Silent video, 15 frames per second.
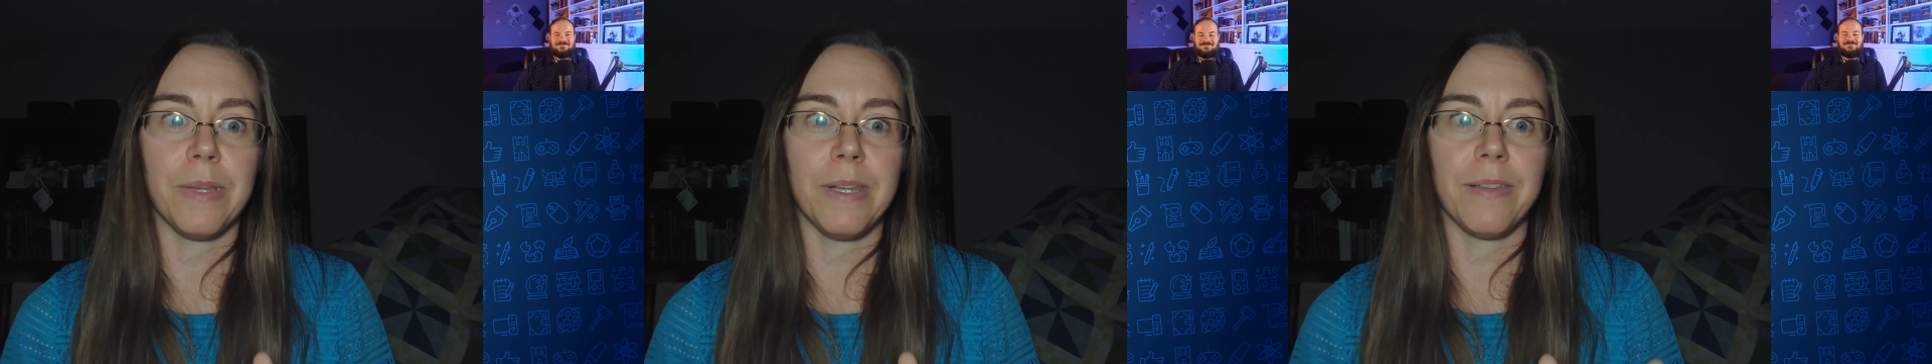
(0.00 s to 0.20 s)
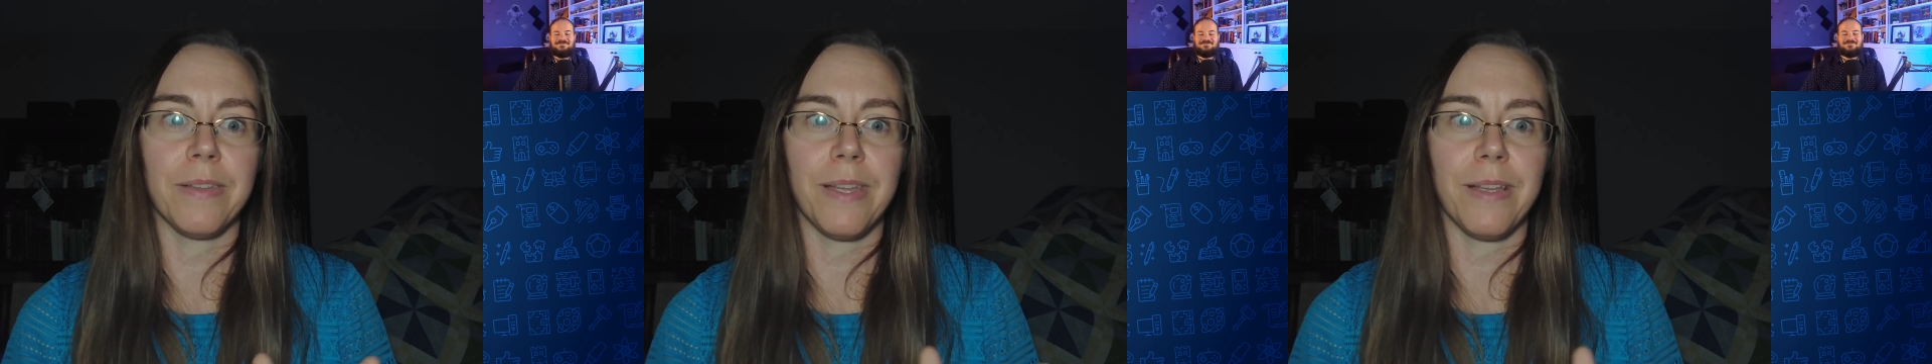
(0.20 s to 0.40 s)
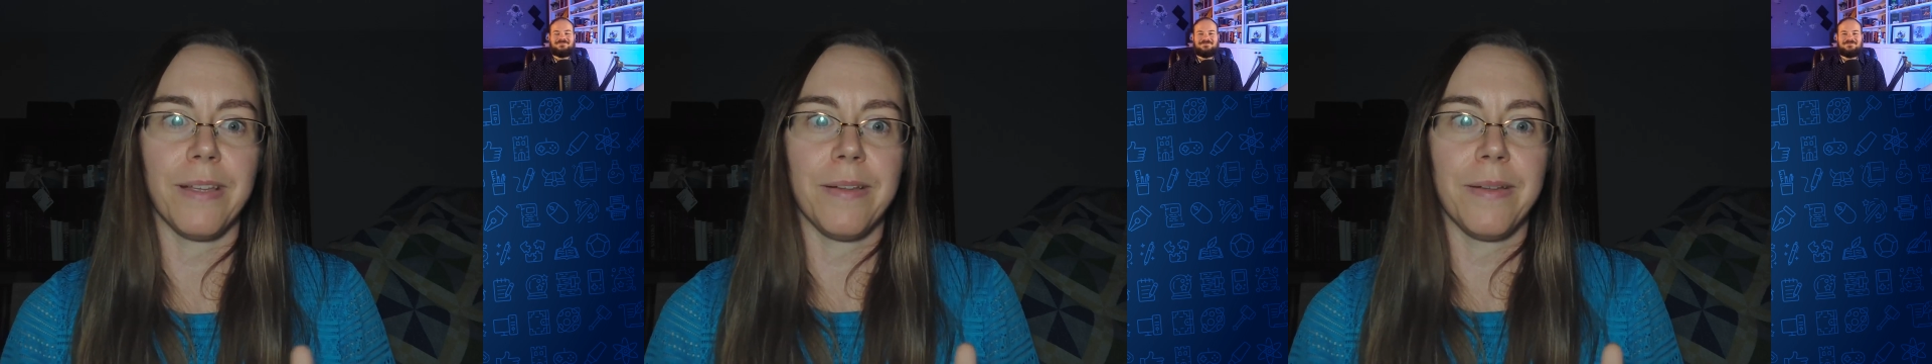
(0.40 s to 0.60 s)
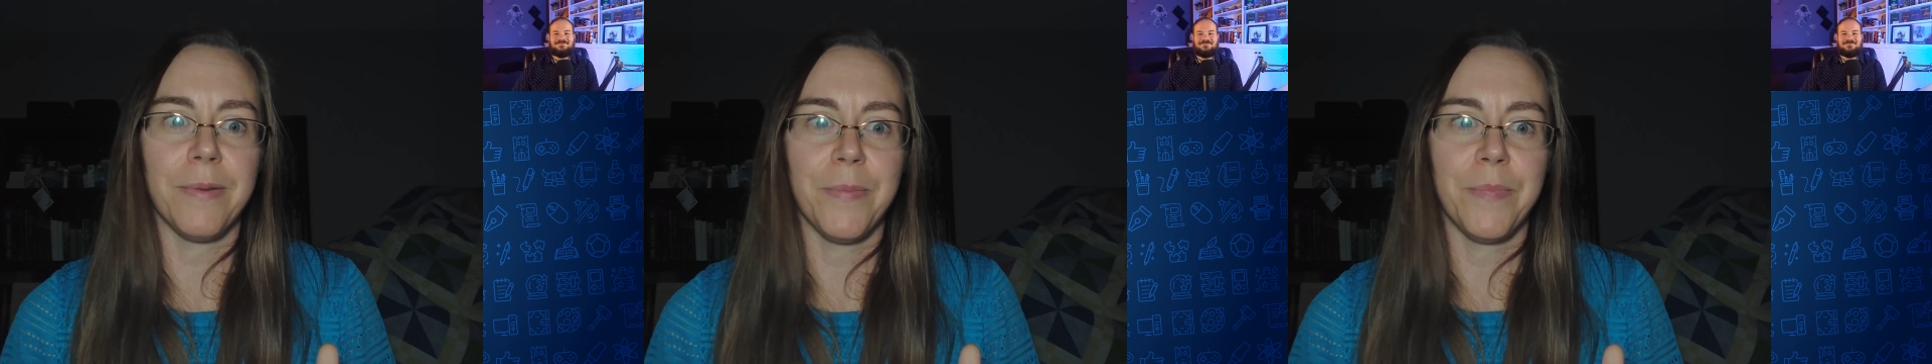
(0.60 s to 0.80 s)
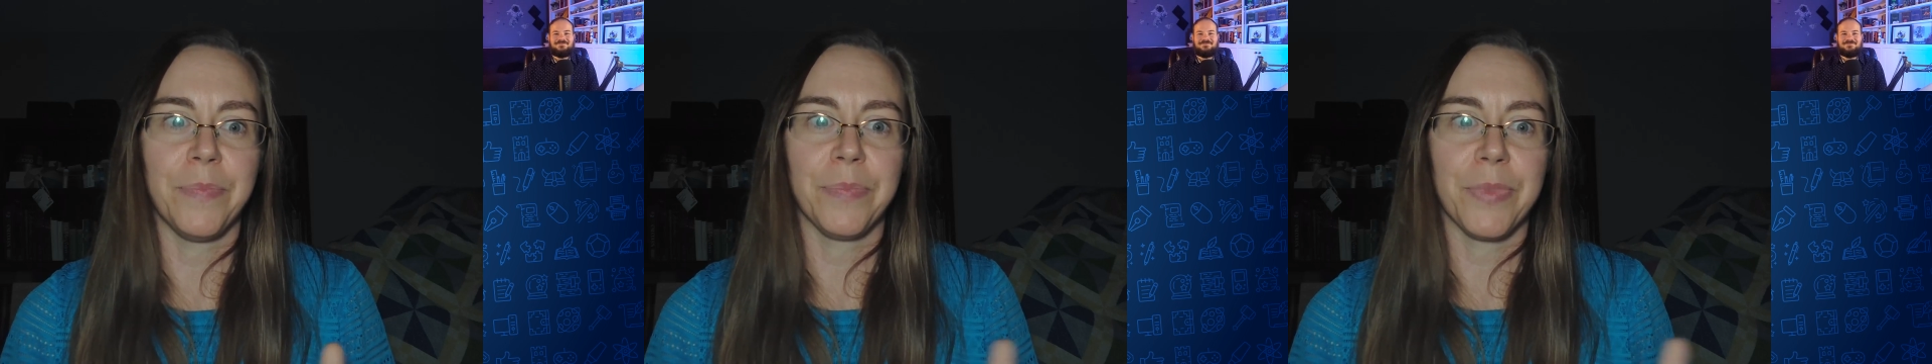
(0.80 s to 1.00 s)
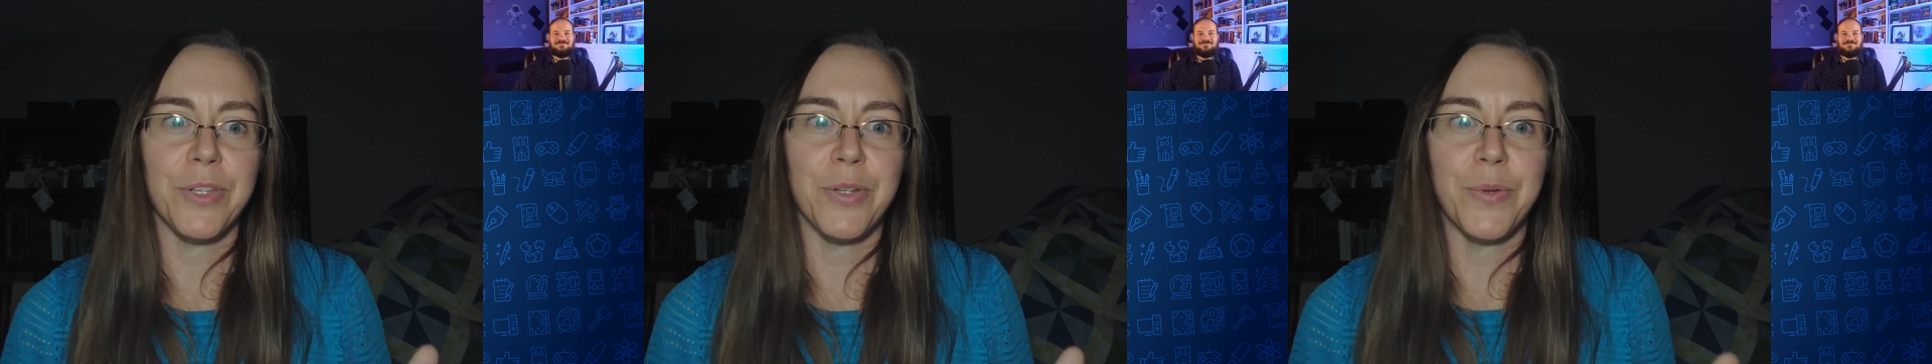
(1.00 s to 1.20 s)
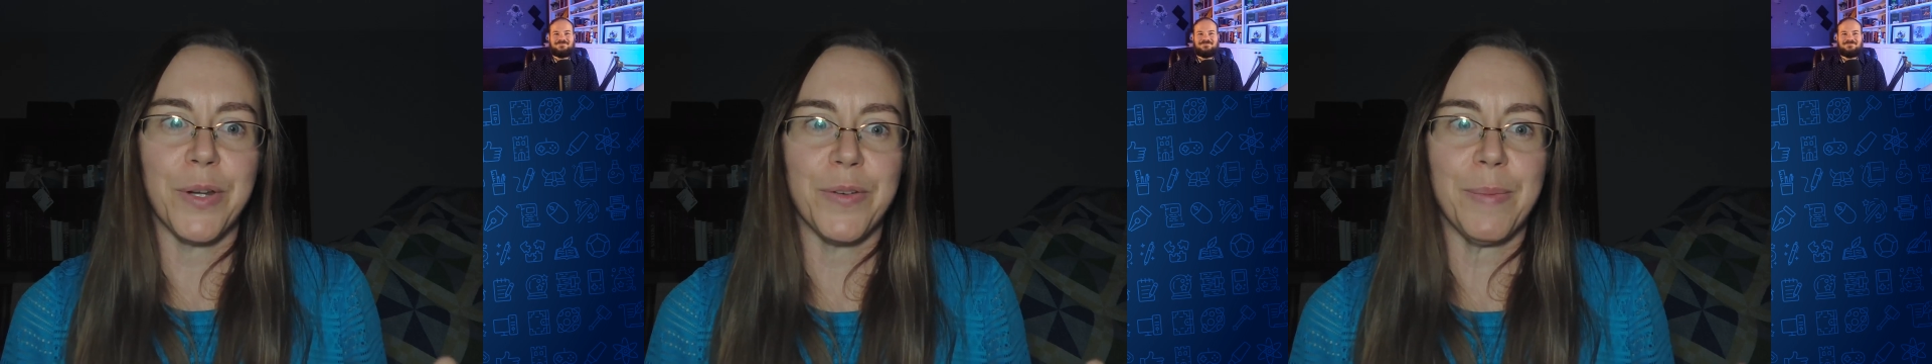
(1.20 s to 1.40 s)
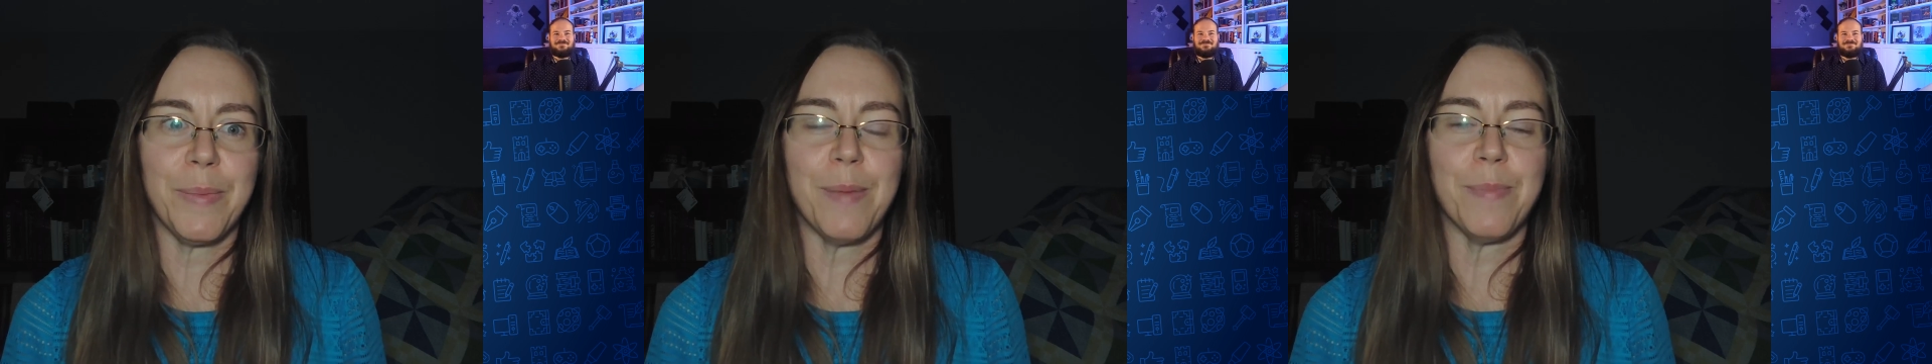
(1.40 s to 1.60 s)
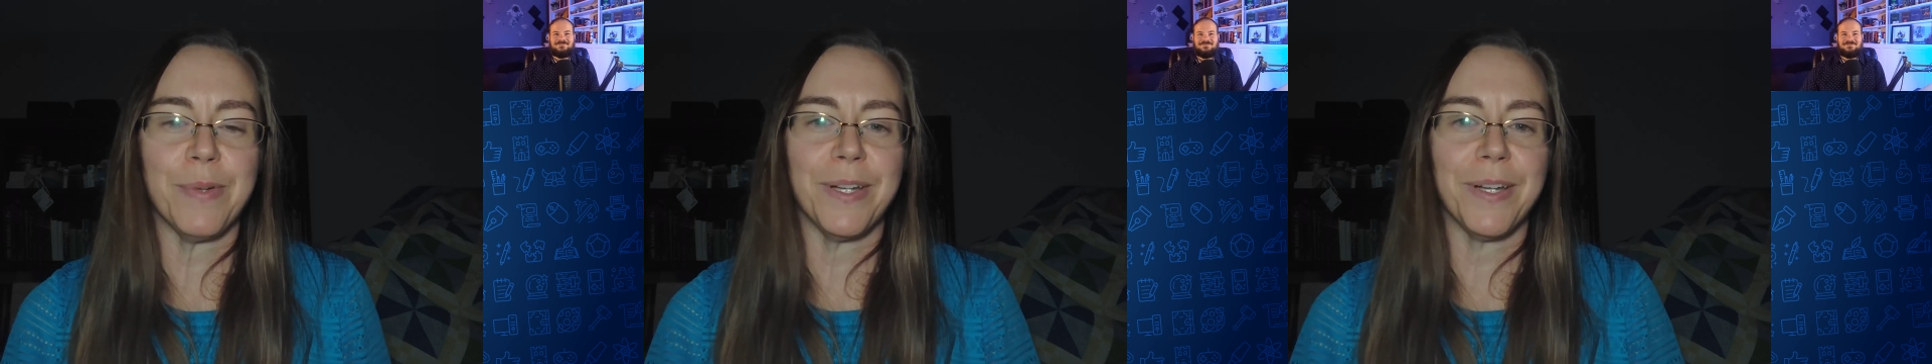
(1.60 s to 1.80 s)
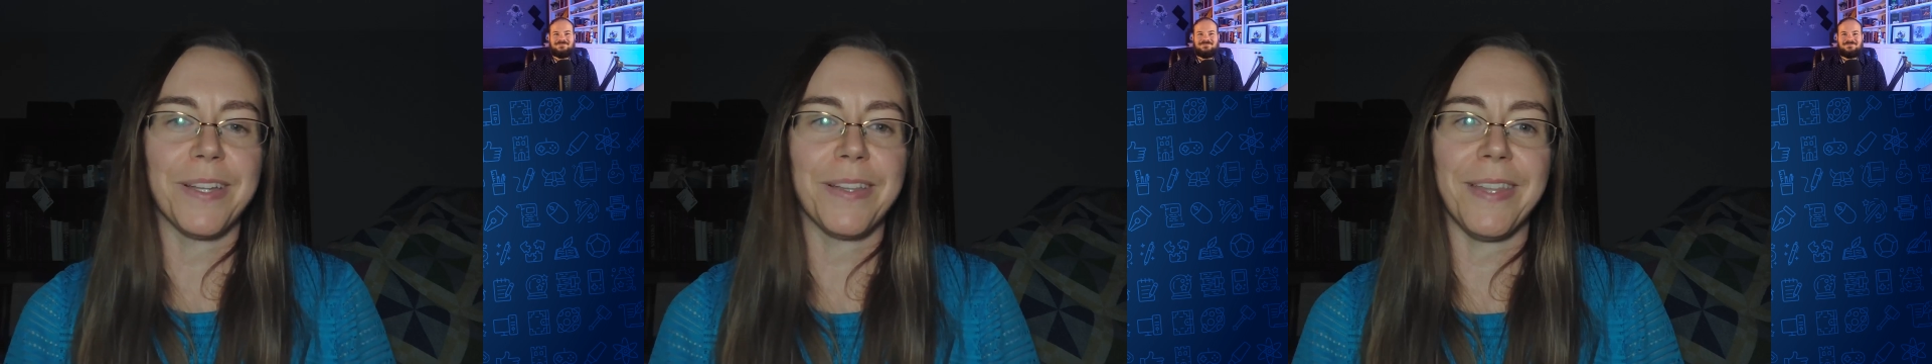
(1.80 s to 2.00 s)
being like, "Do you want to read my
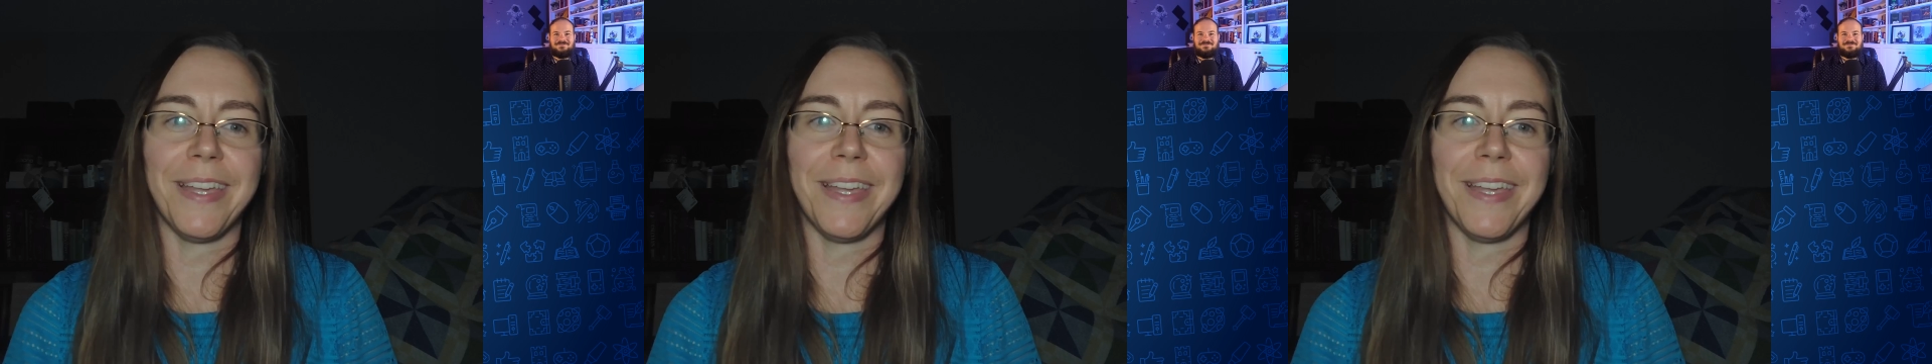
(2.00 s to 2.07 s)
book?"